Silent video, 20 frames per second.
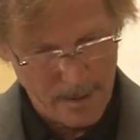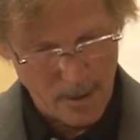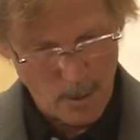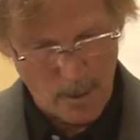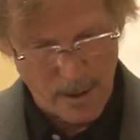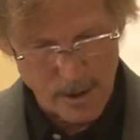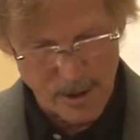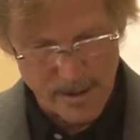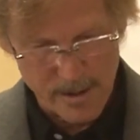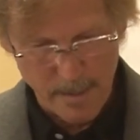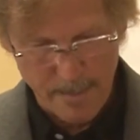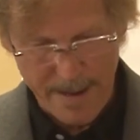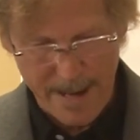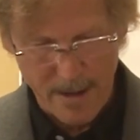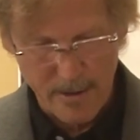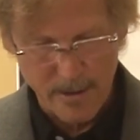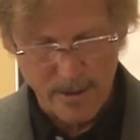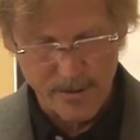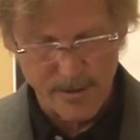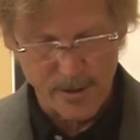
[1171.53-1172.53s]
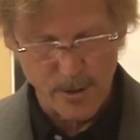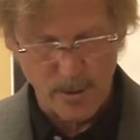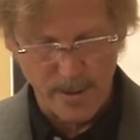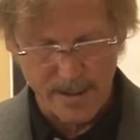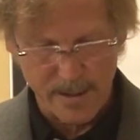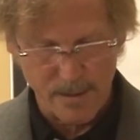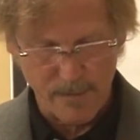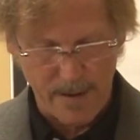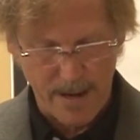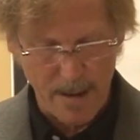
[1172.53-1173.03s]
Questions abound
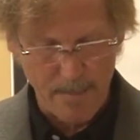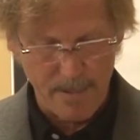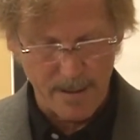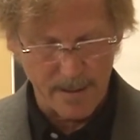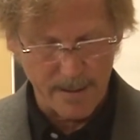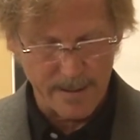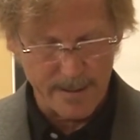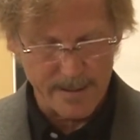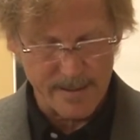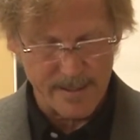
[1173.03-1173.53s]
concerning its viability,